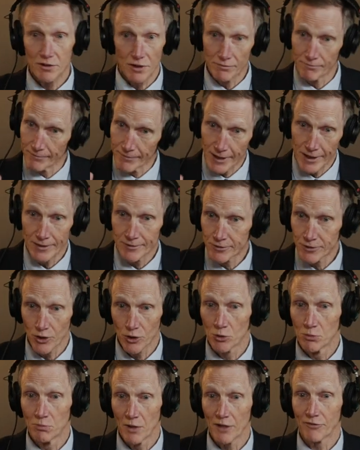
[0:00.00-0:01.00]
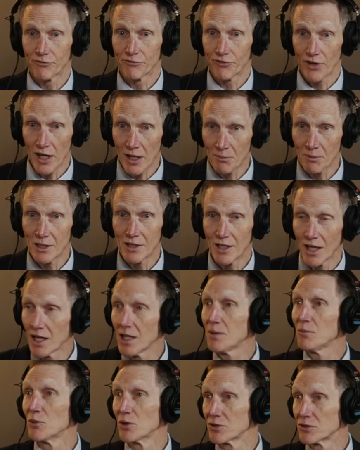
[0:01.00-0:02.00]
And, and so my family
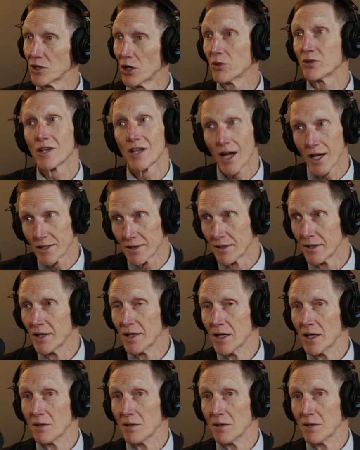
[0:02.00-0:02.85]
name was known, and I'd